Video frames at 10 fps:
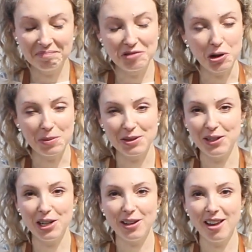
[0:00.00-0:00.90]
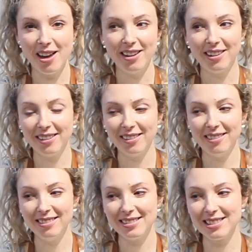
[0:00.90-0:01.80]
Drop this video a like,
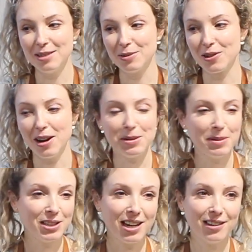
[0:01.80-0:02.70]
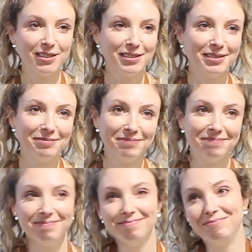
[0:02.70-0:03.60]
subscribe to my channel.
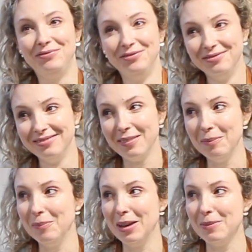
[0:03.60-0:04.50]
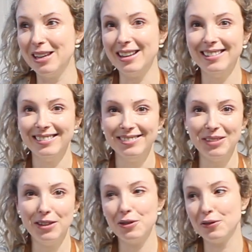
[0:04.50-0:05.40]
Maybe
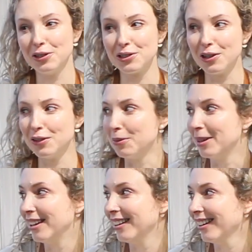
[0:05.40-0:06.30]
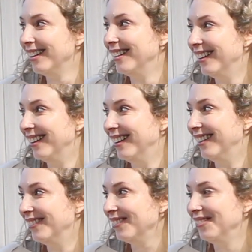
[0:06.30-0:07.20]
you feel sorry for me.
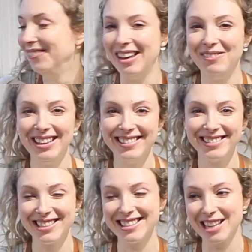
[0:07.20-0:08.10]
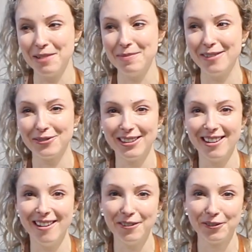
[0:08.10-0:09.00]
Maybe you just come back for a
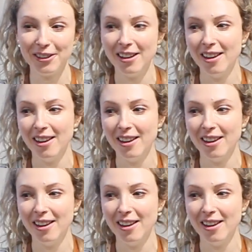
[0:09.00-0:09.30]
laugh.